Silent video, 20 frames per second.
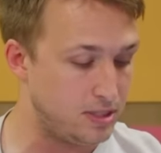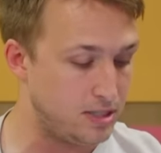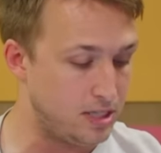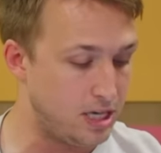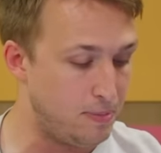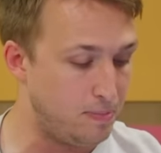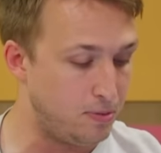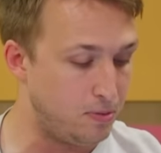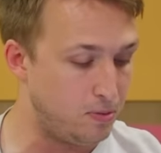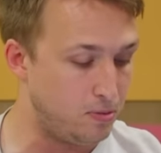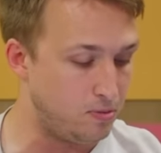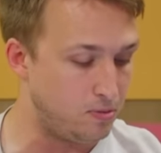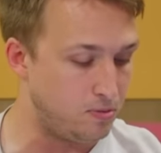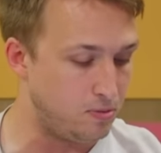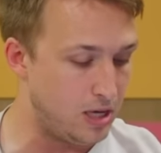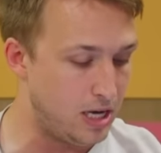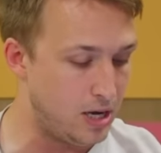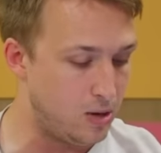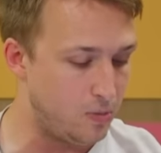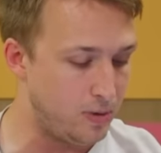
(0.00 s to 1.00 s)

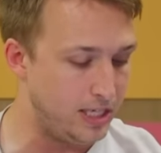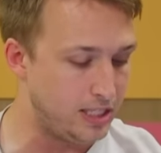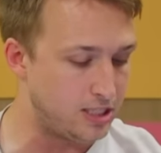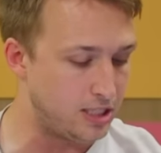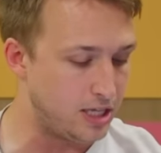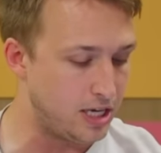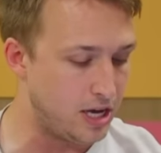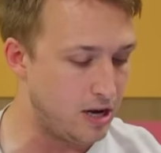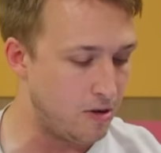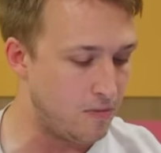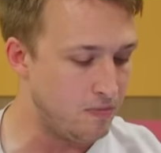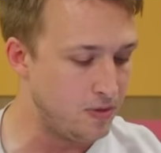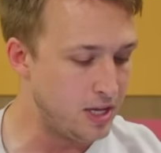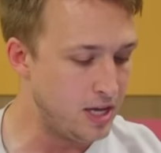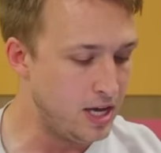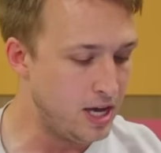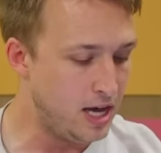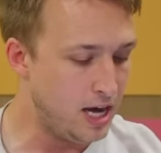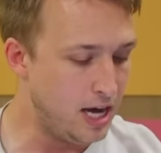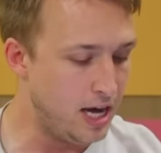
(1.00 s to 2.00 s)
couple weeks ago.
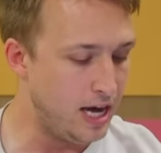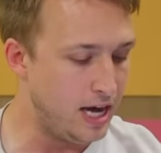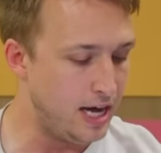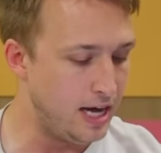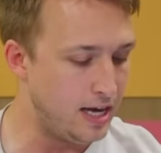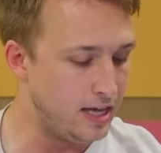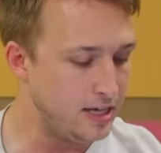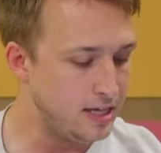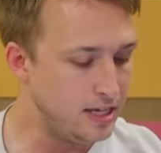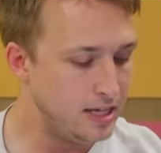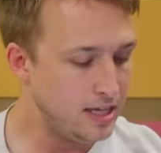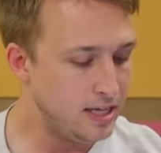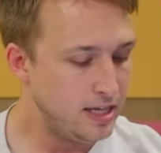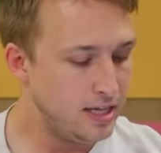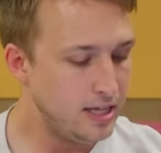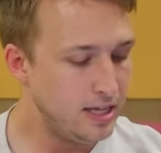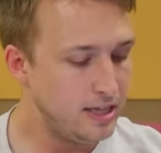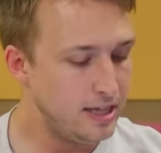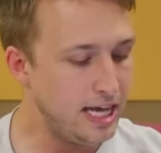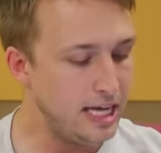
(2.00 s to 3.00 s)

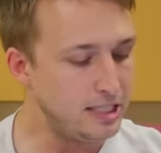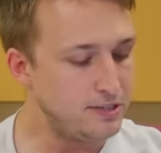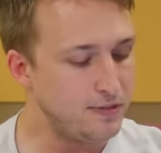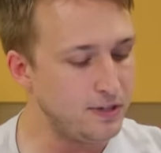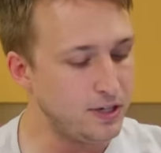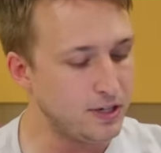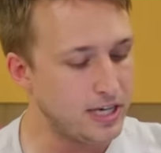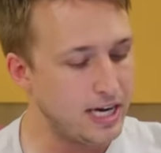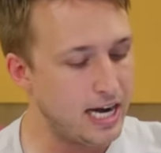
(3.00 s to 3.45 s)
Thanks for your